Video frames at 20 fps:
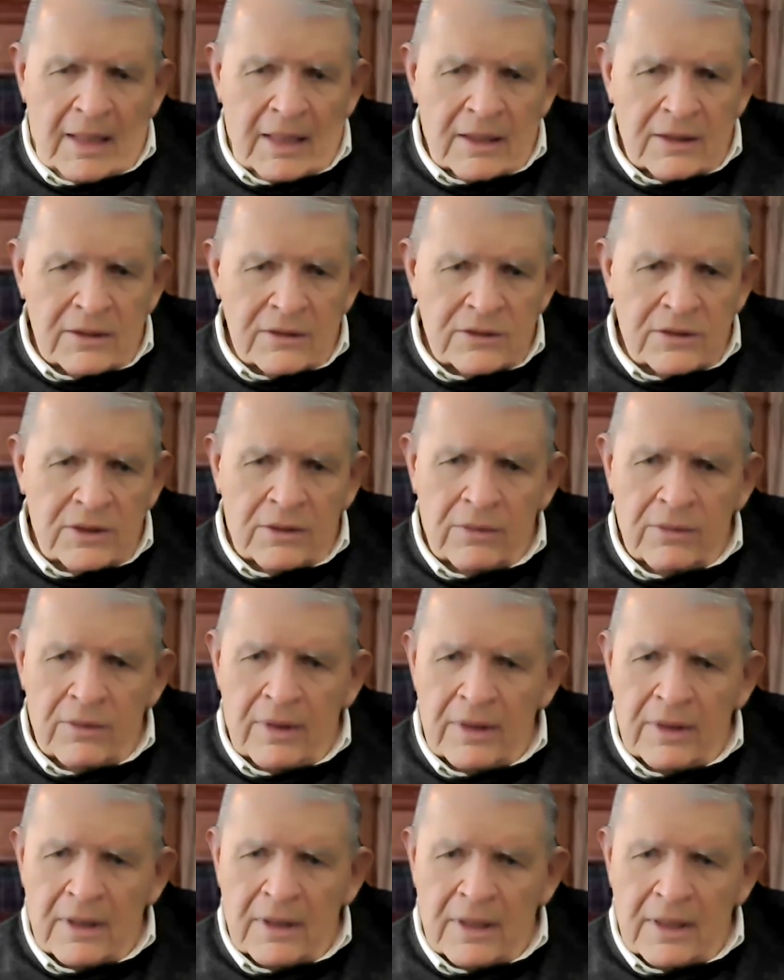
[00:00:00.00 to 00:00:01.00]
consider
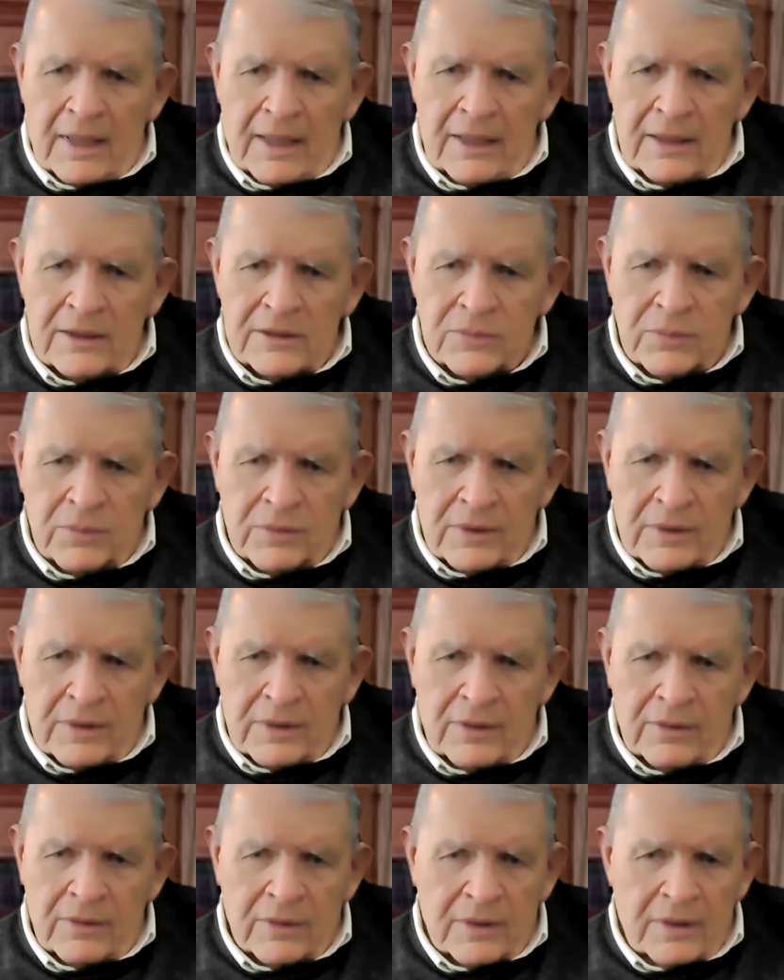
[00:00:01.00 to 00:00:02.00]
an alliance with
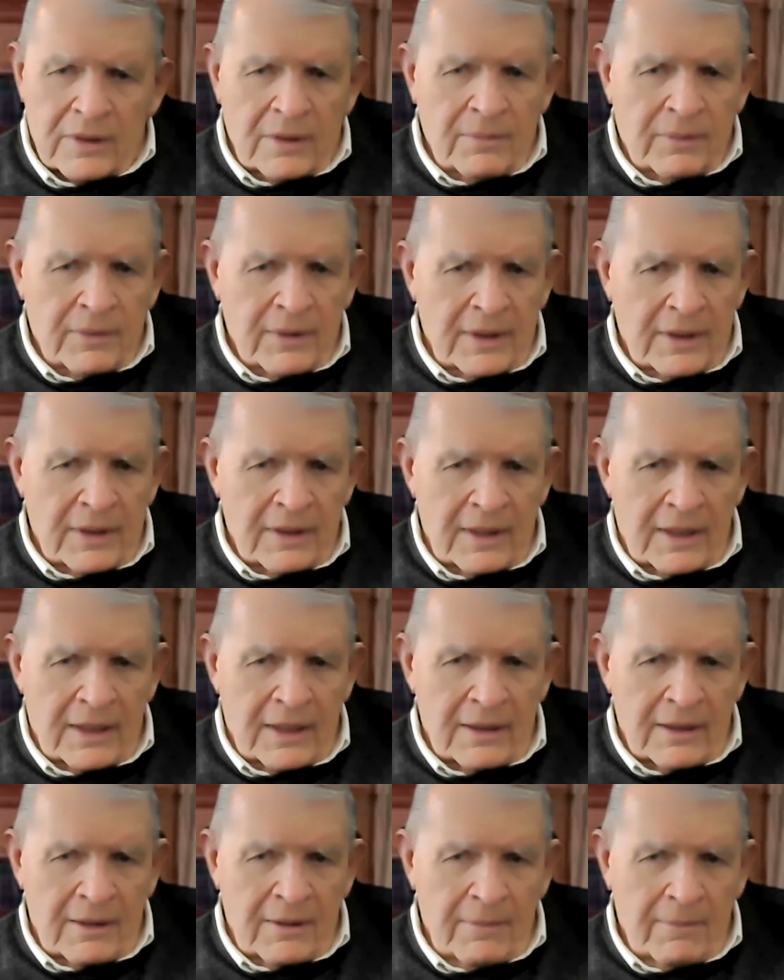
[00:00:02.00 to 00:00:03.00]
another company
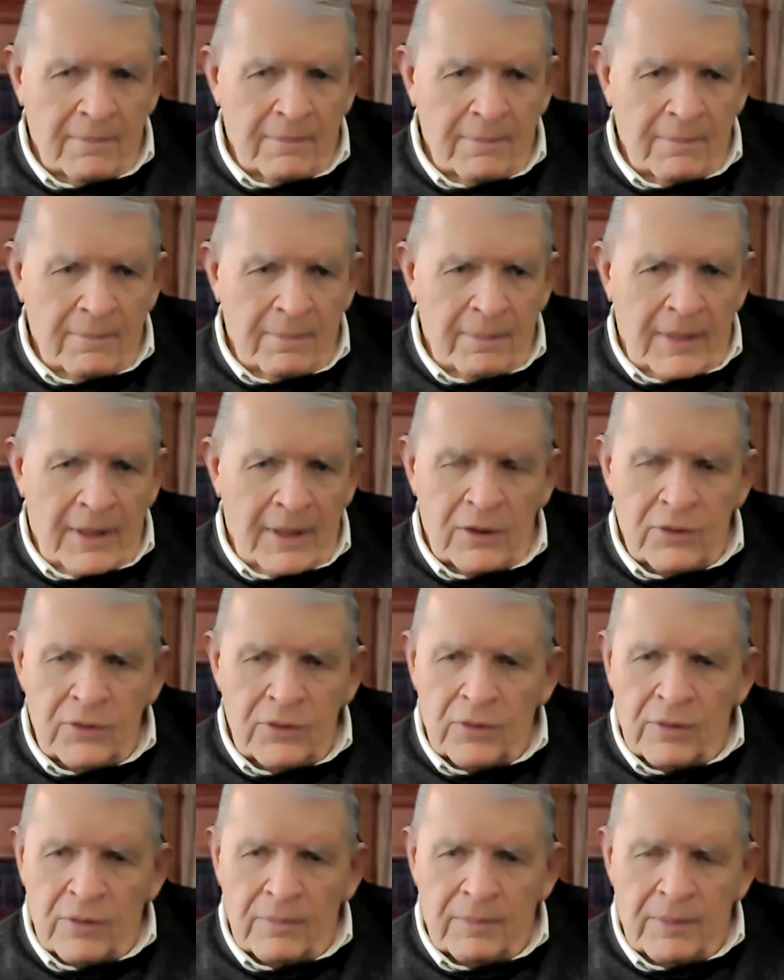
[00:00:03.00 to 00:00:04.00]
that, in
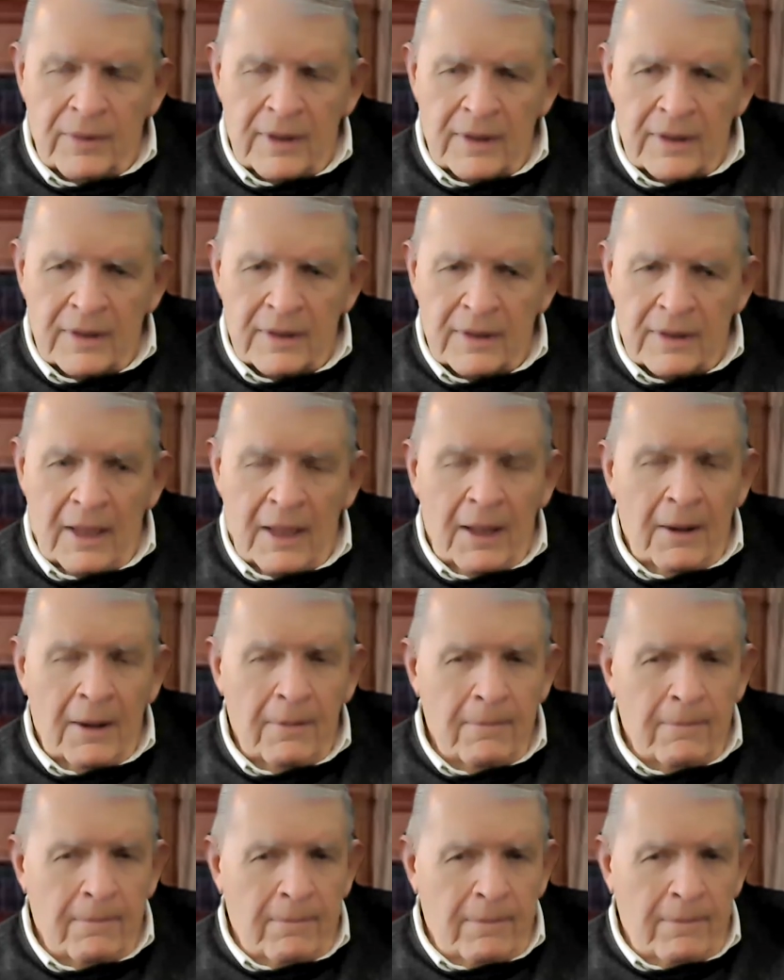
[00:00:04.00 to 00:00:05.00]
your opinion,
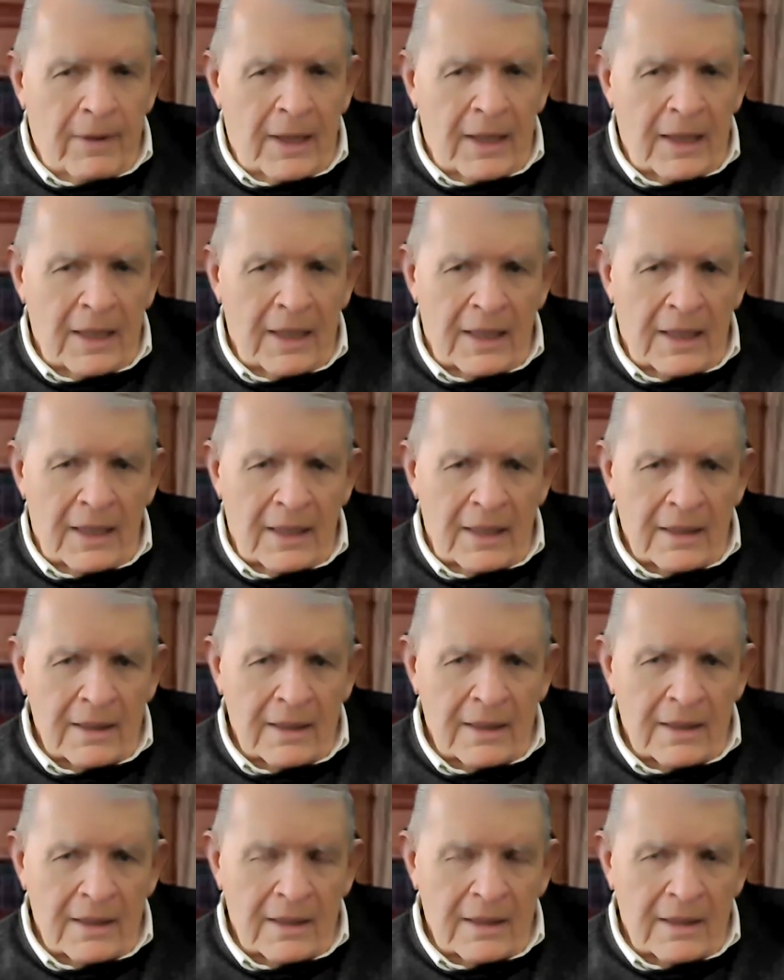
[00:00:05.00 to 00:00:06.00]
may,
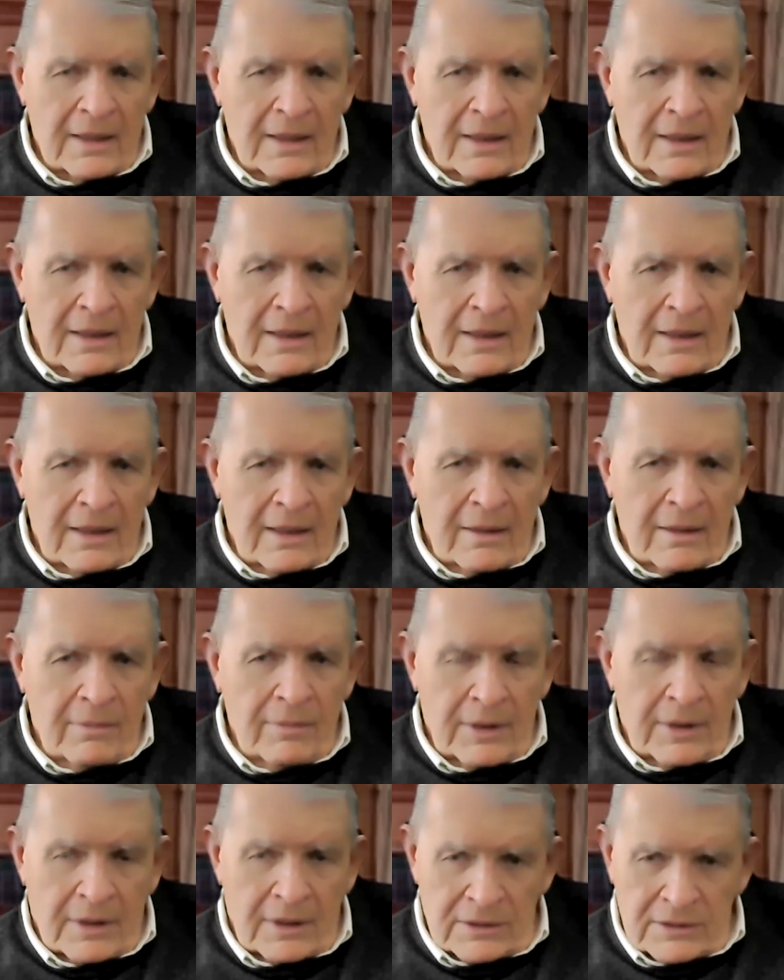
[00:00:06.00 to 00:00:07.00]

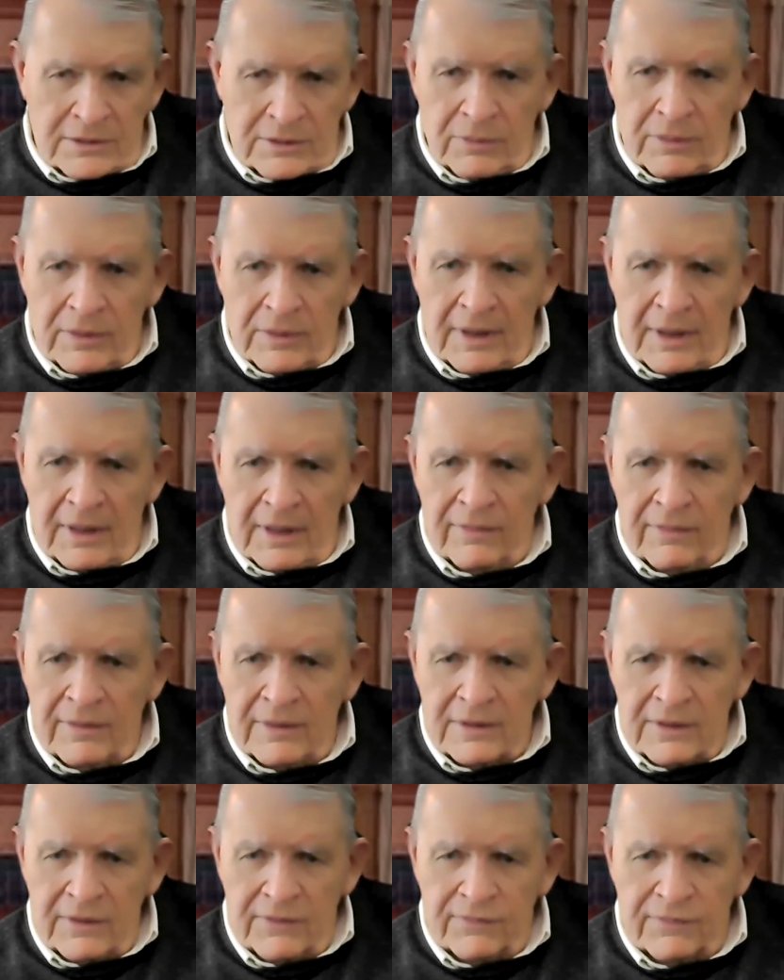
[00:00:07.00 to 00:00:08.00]
because it would have a
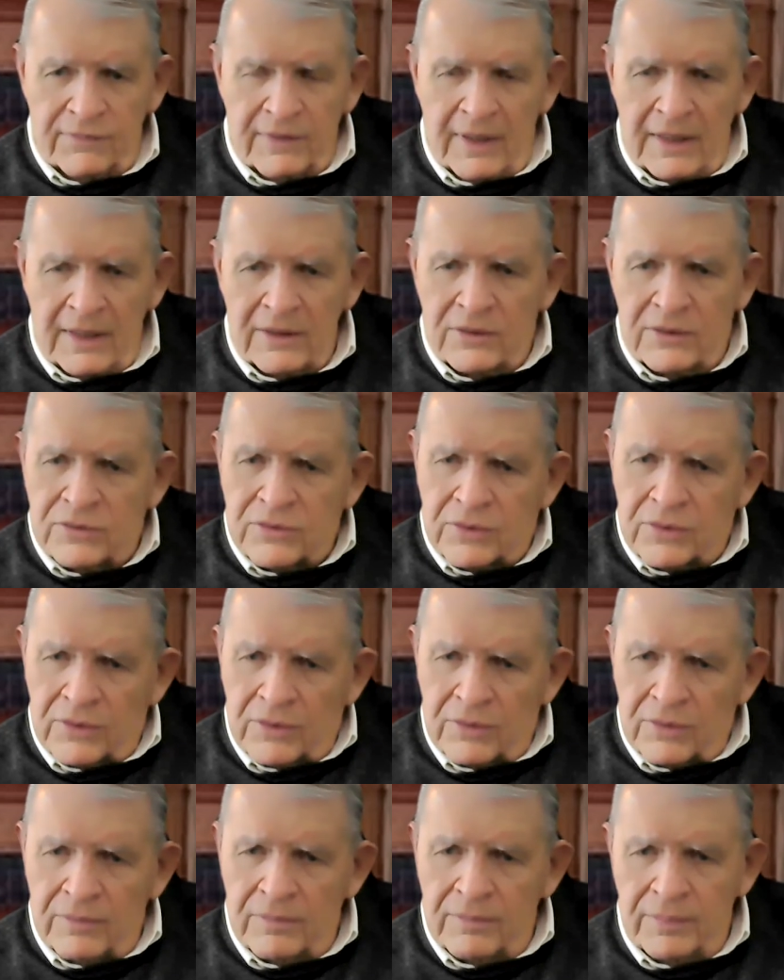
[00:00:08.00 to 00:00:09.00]
defined
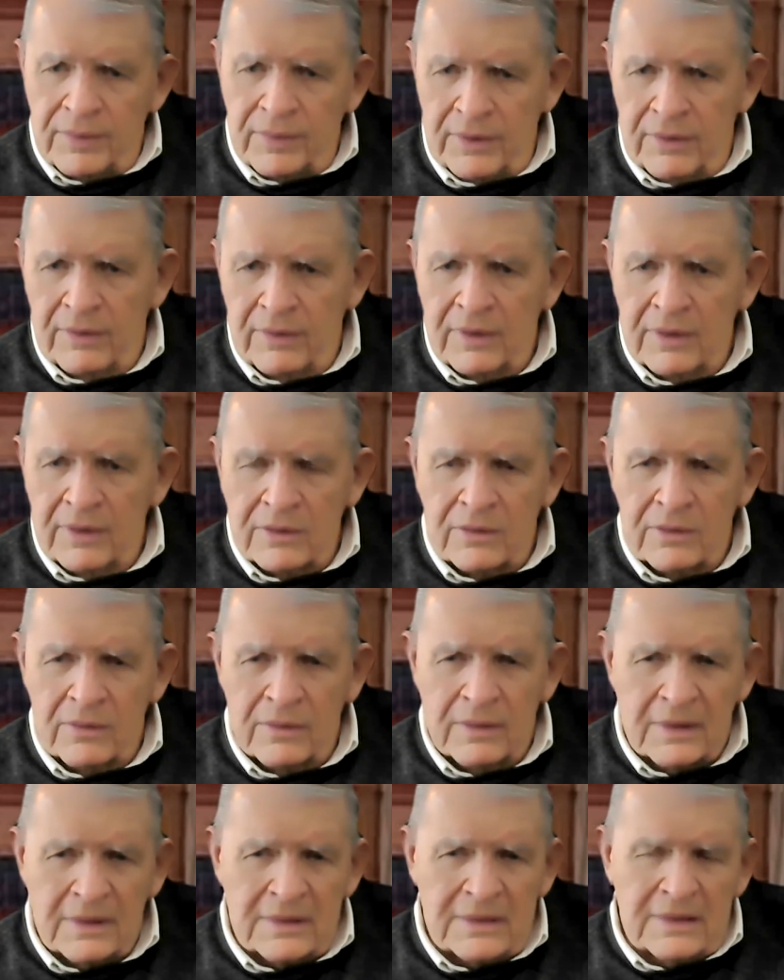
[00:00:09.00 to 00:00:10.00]
term period
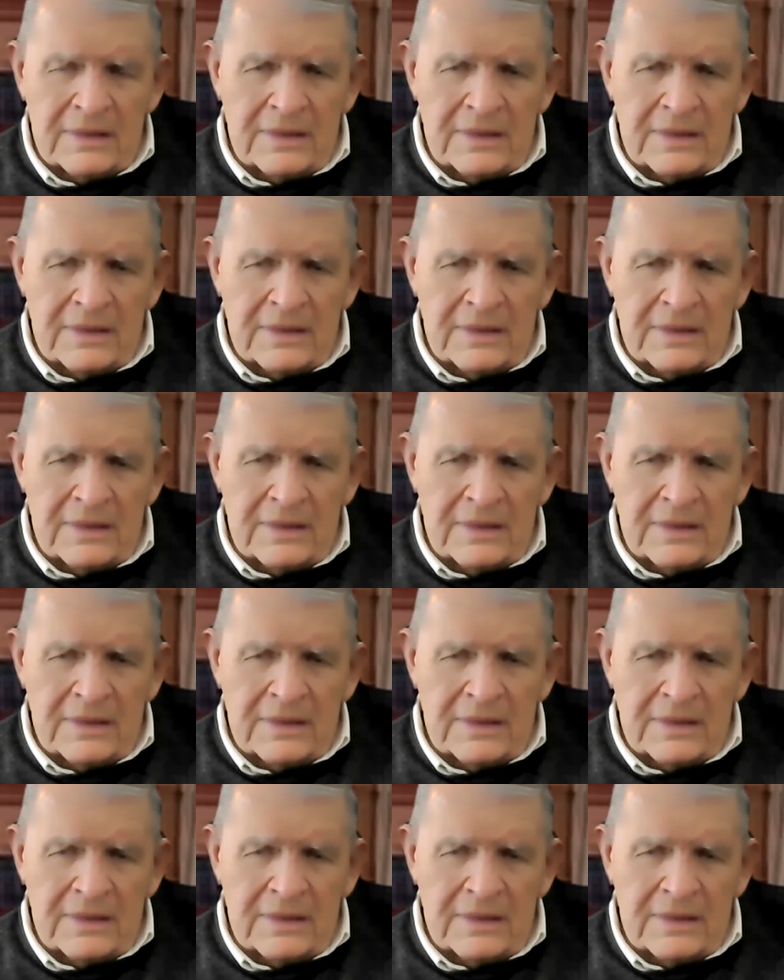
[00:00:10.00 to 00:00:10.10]
to it,